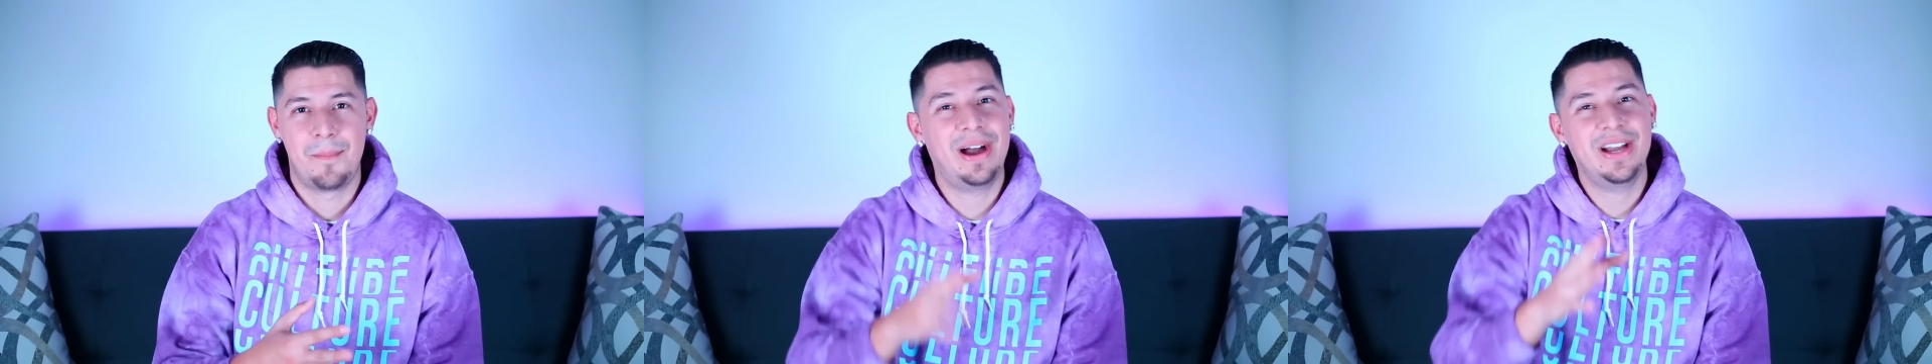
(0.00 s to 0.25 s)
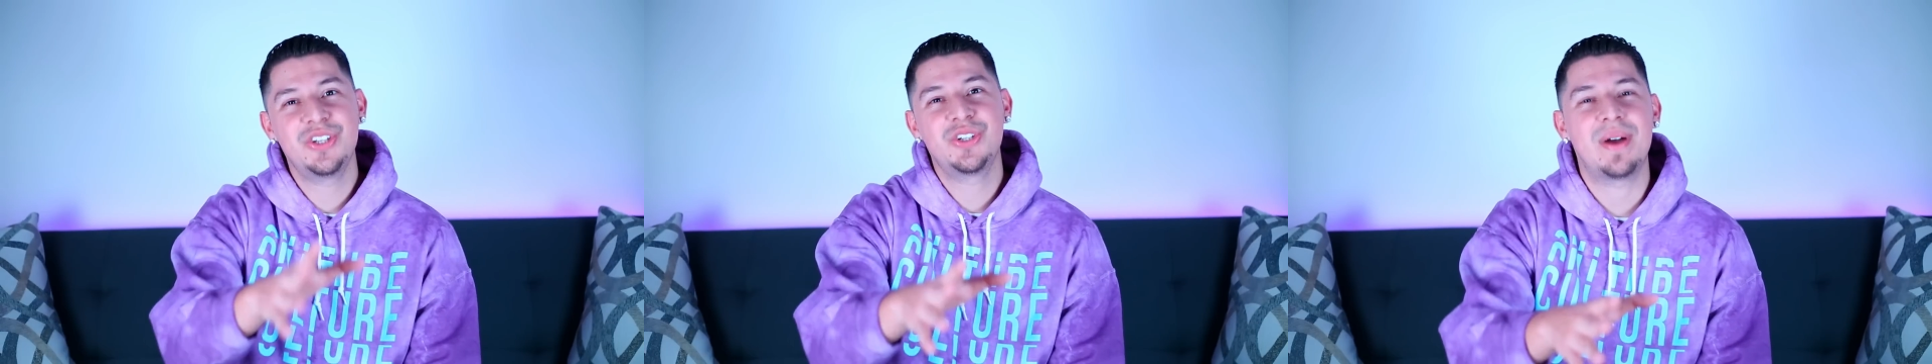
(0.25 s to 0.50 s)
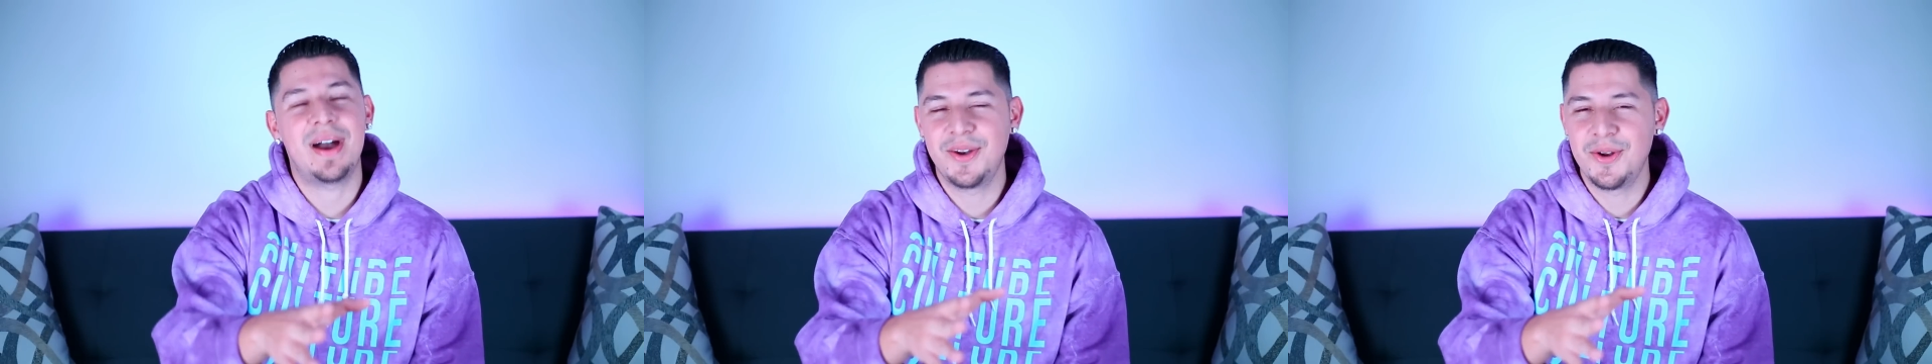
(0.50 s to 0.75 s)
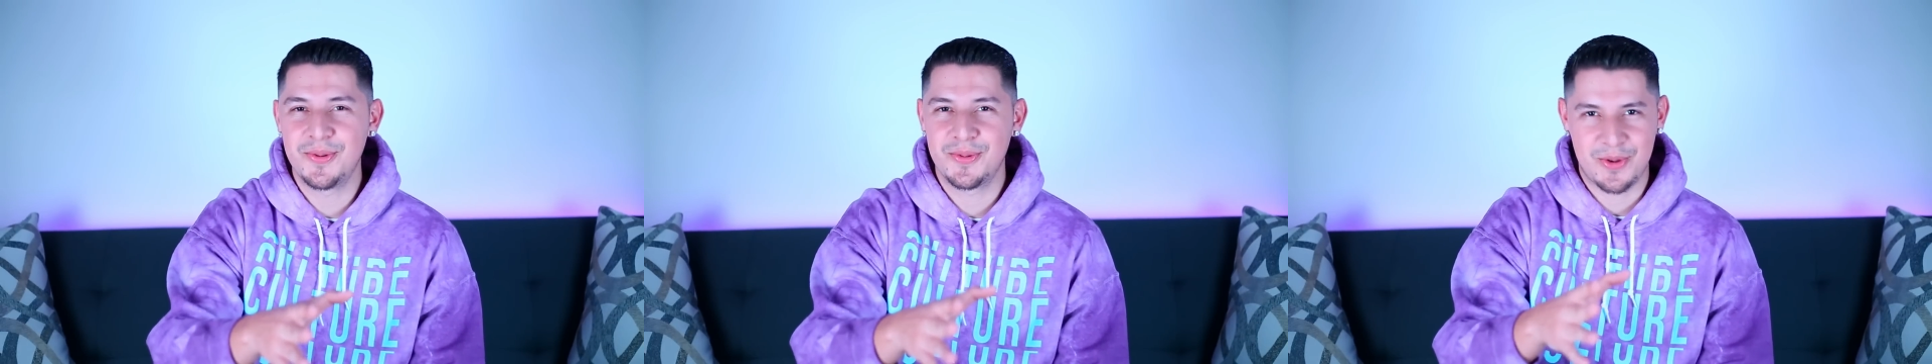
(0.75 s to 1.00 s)
Mind you, I
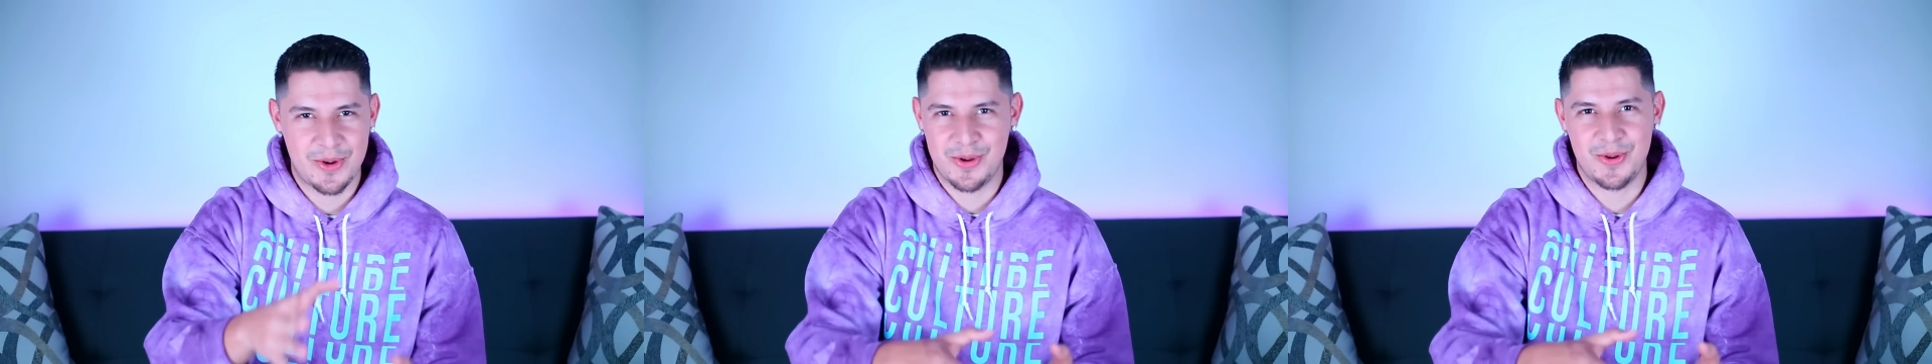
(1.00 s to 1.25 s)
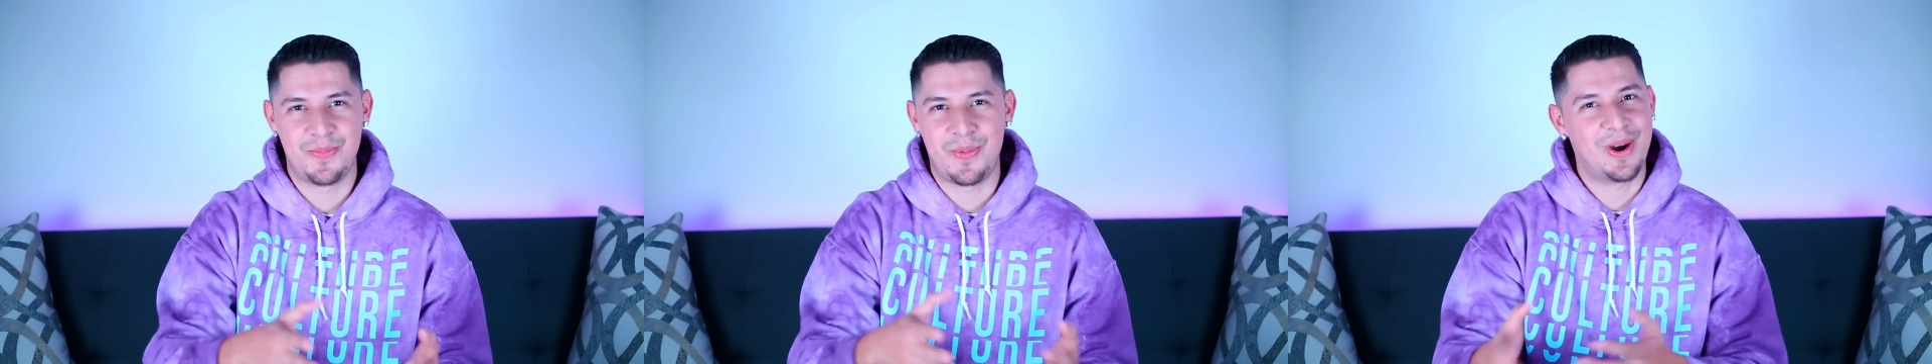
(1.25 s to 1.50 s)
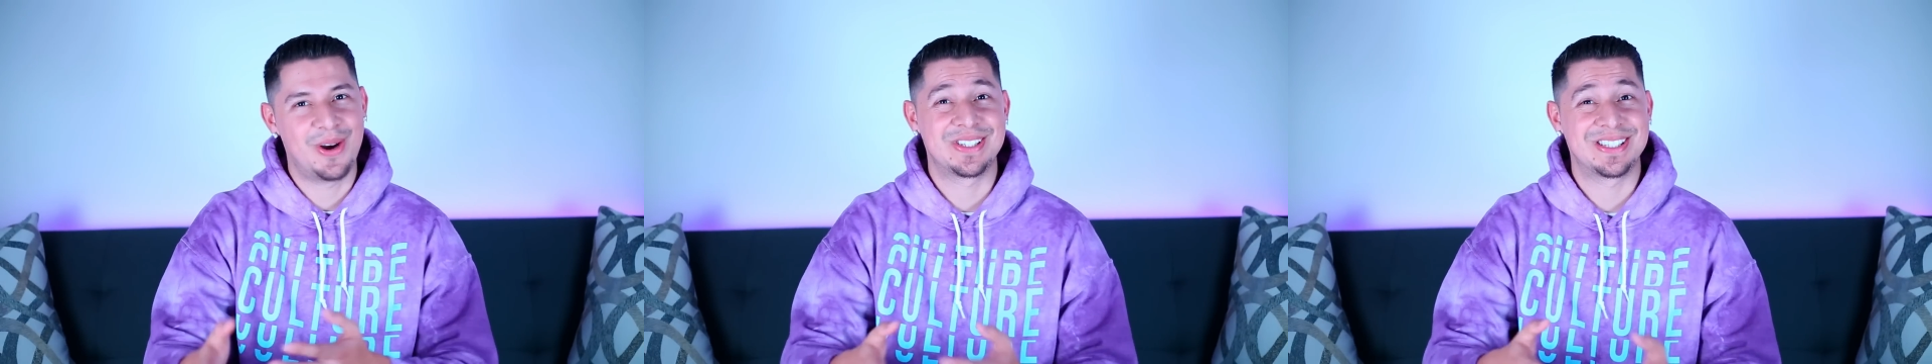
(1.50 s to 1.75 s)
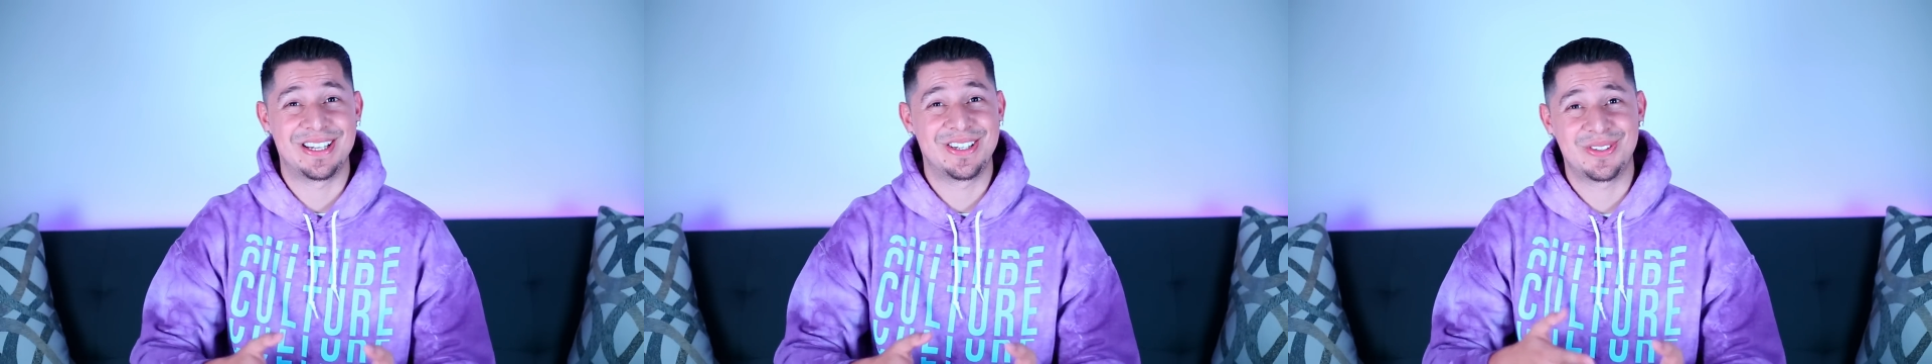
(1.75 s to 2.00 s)
don't go to bars
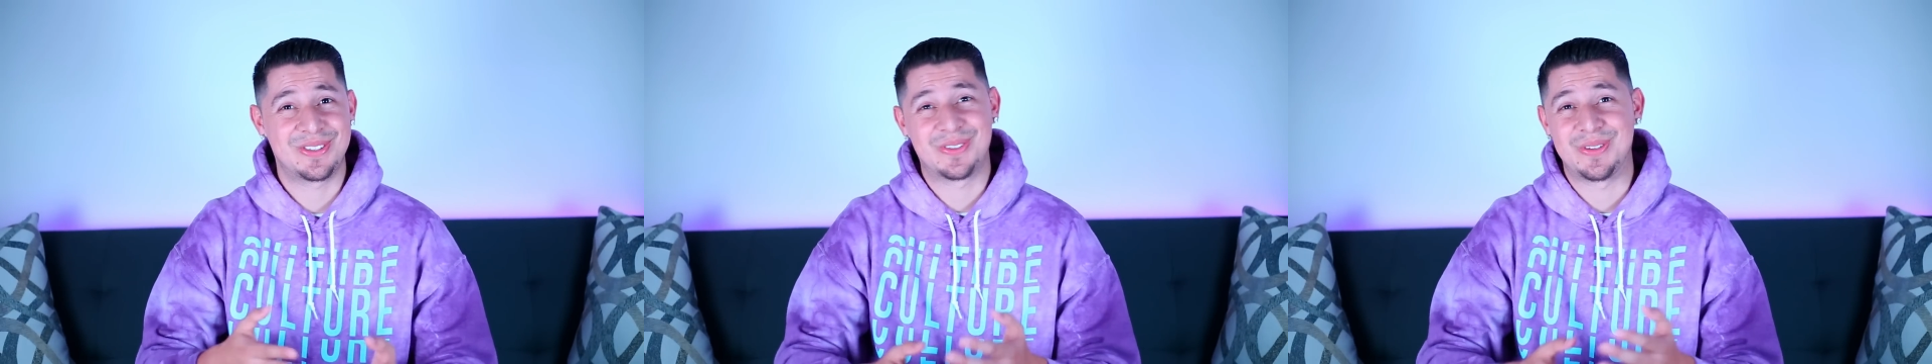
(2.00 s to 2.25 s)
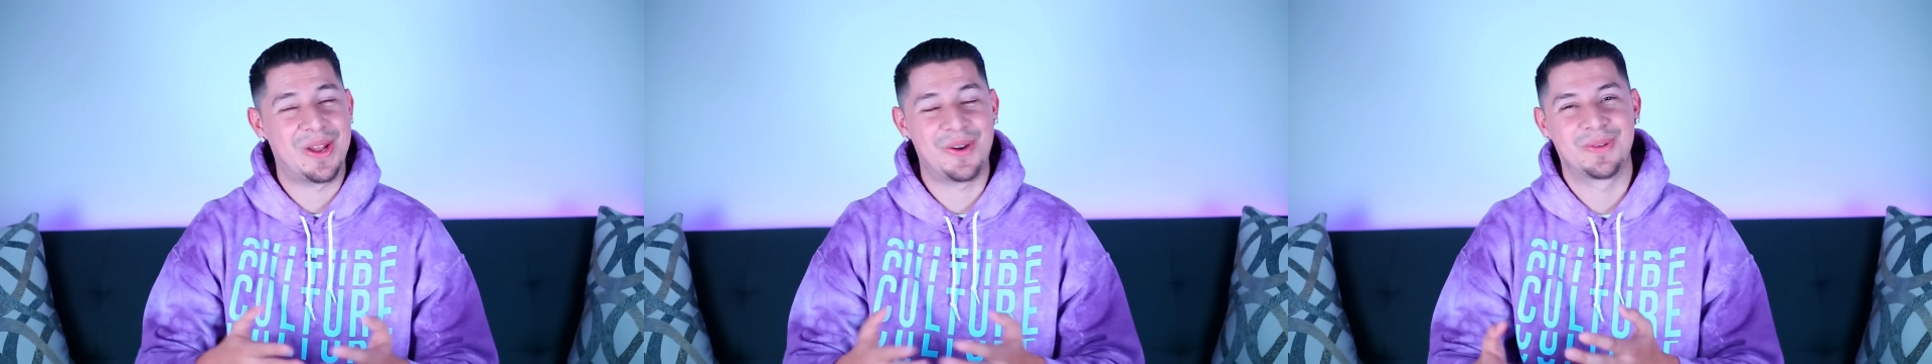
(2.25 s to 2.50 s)
and I